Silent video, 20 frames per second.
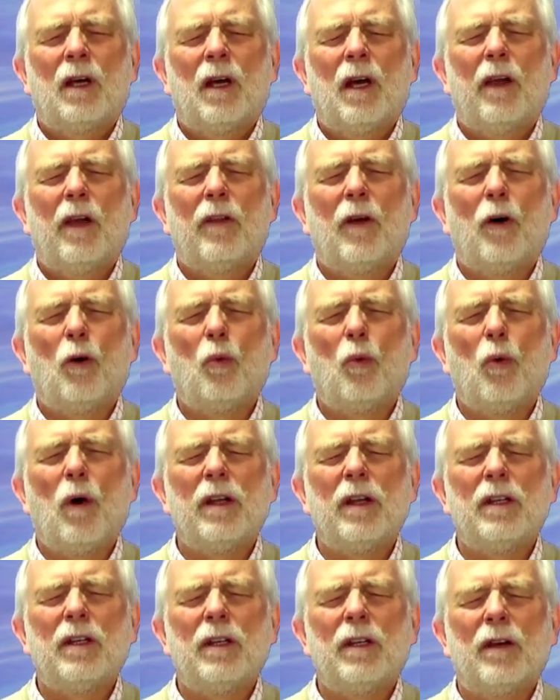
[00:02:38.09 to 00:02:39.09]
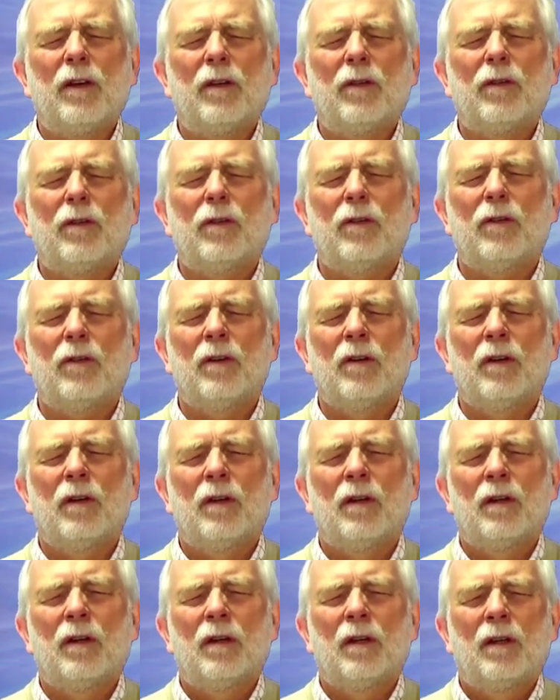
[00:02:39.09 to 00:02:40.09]
and the oneness
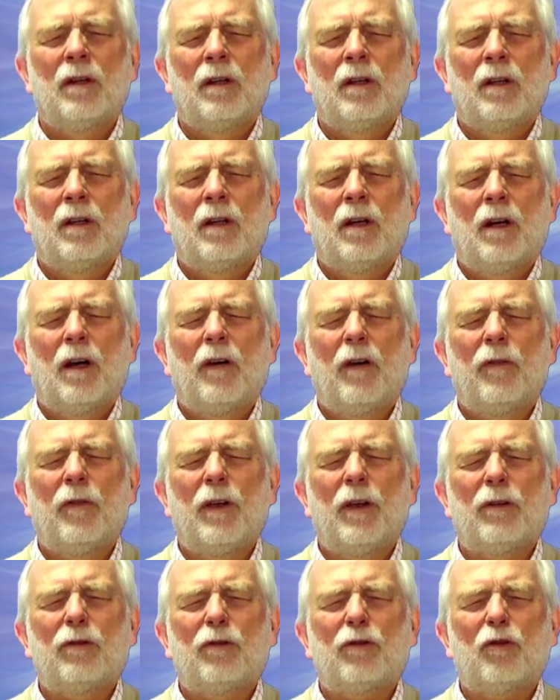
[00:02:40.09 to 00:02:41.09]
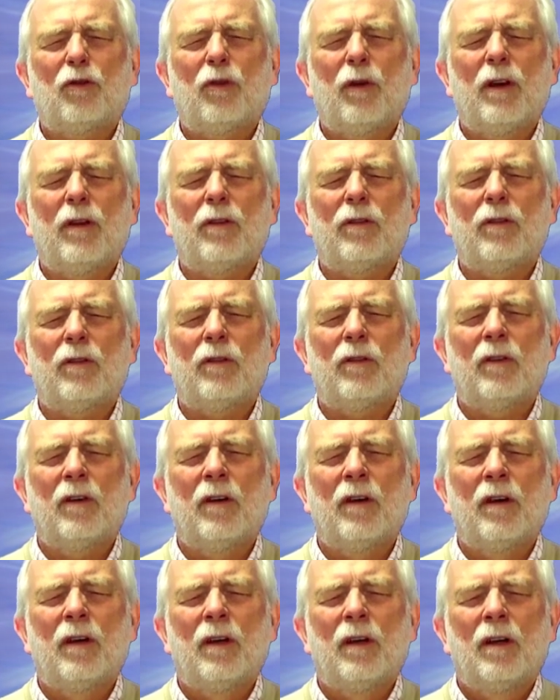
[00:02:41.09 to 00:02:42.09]
of this tryst
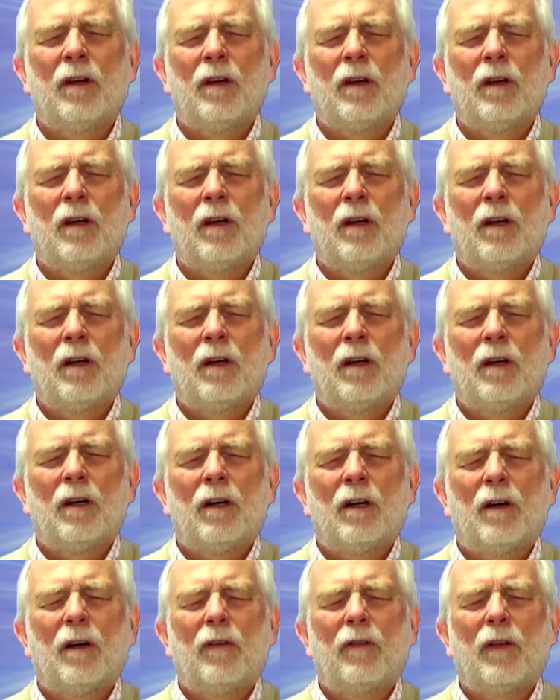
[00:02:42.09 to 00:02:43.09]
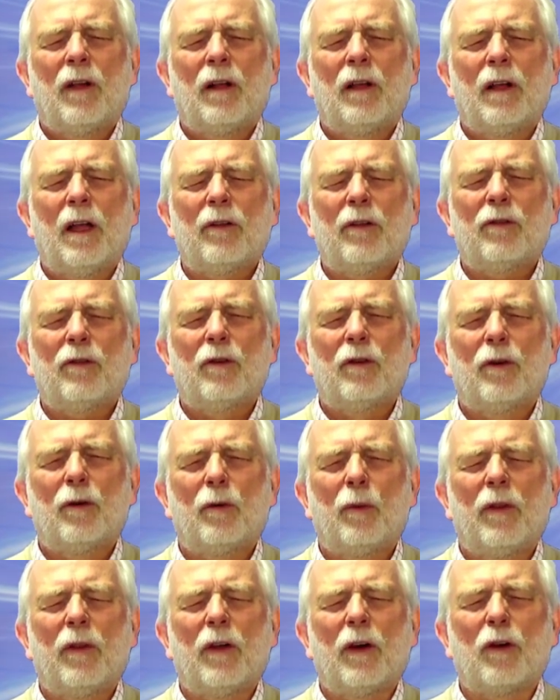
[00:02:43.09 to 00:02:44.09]
of the lesser
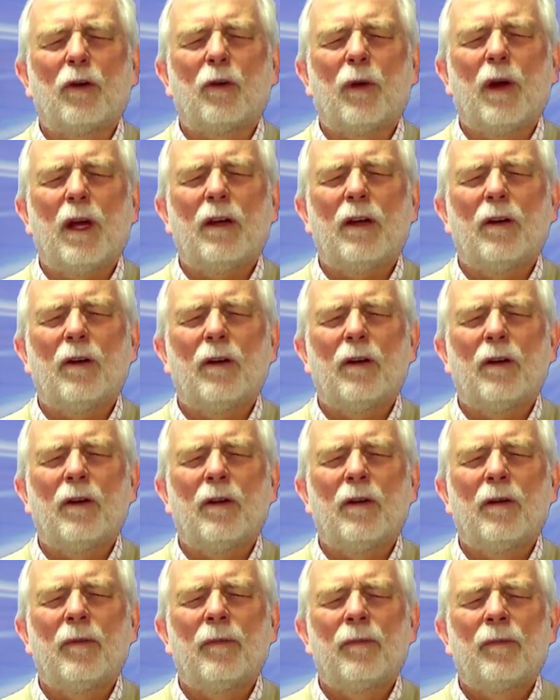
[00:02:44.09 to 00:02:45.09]
with the greater.